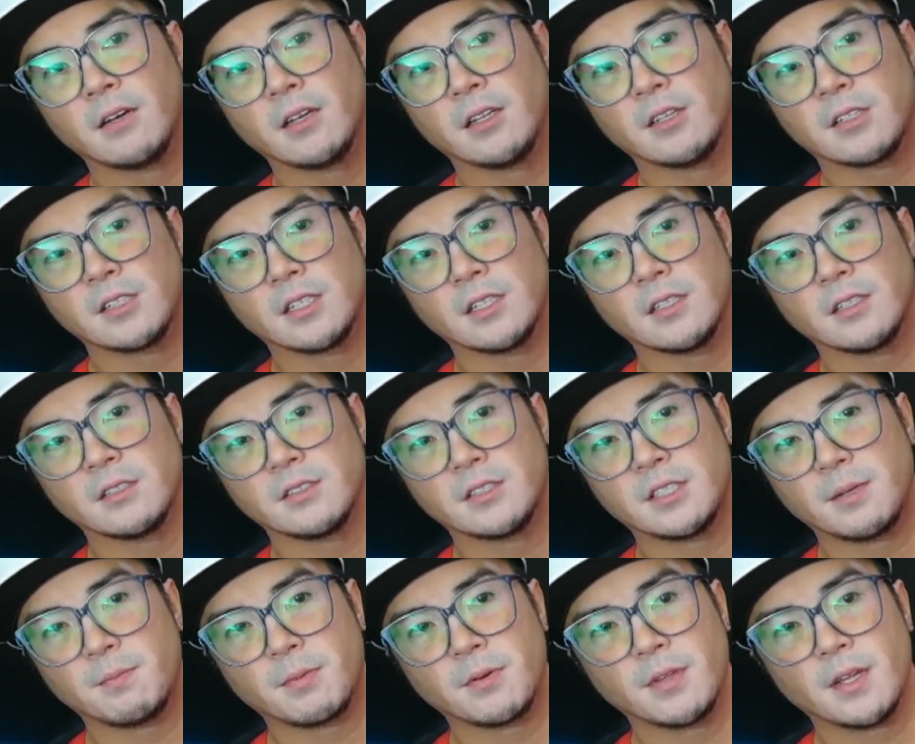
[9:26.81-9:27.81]
It looks a little
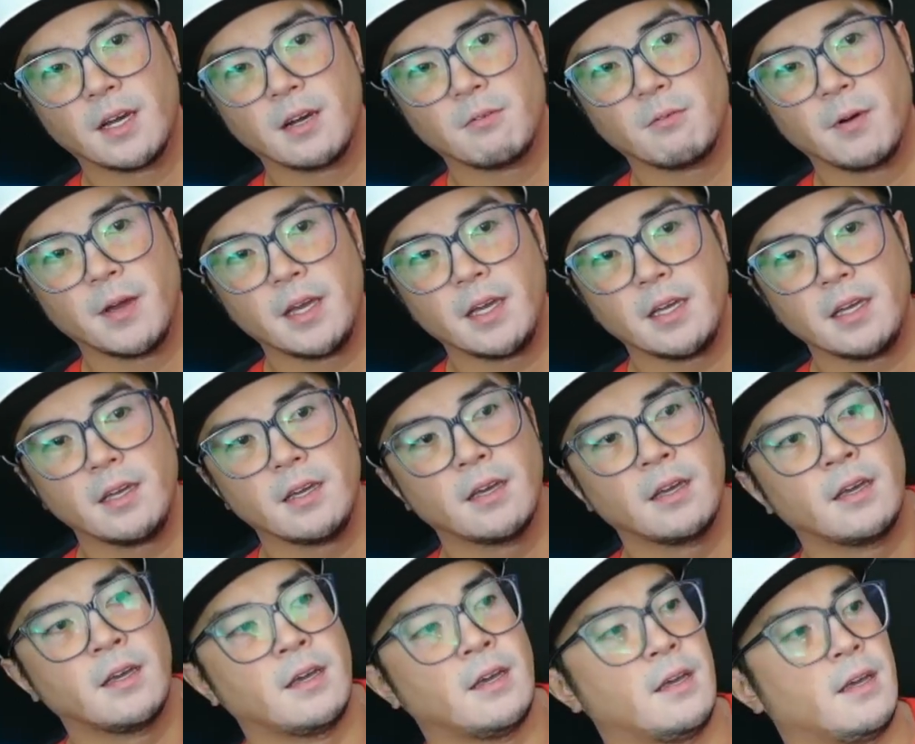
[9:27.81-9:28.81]
deeper that way.
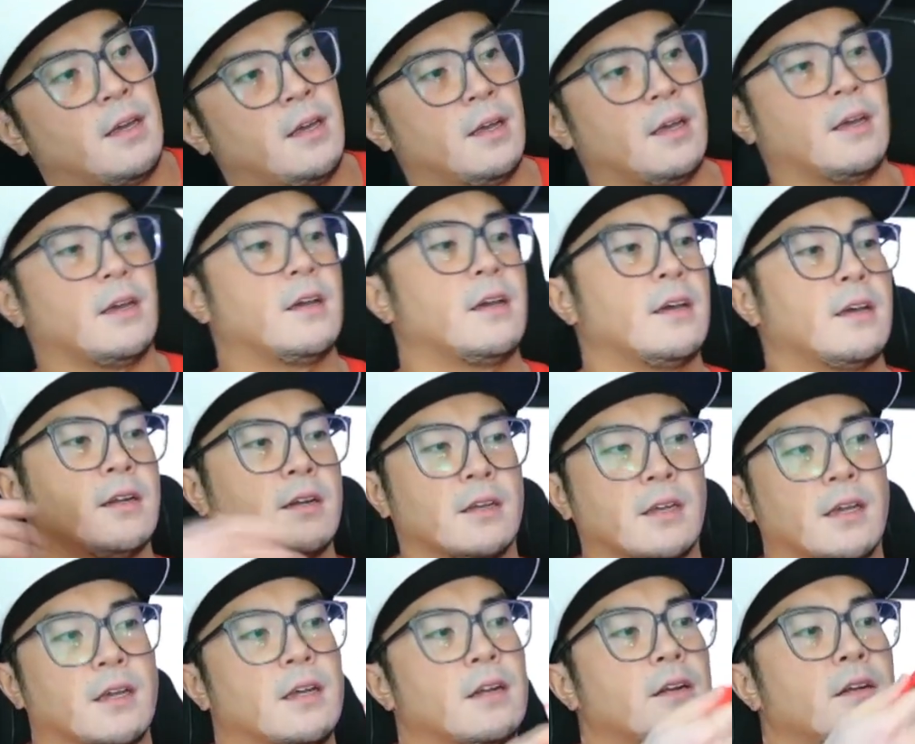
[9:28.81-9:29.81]
And
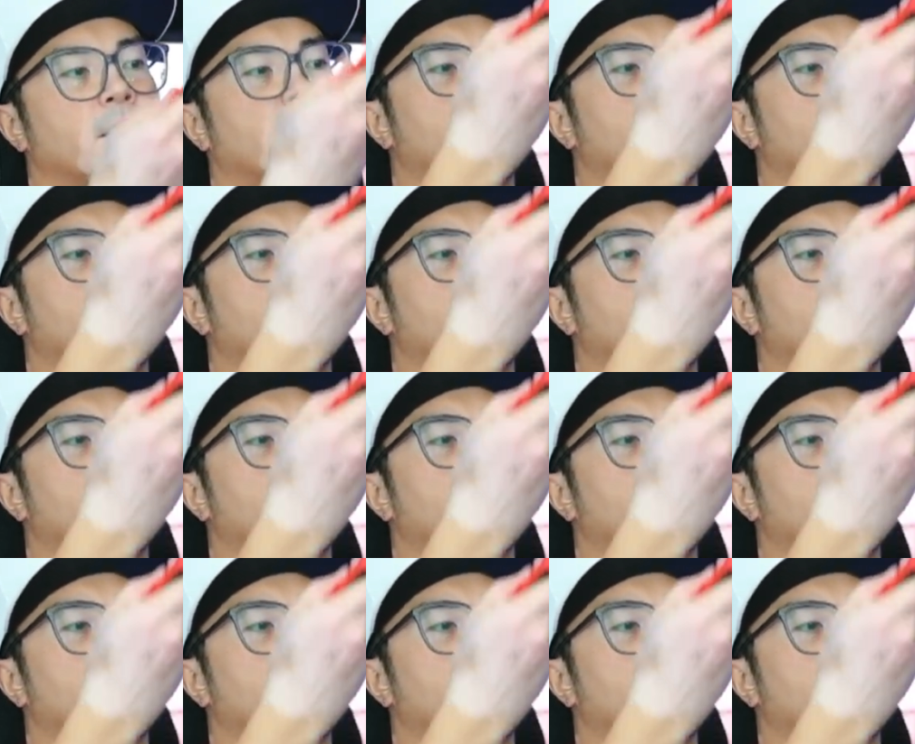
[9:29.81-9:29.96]
again,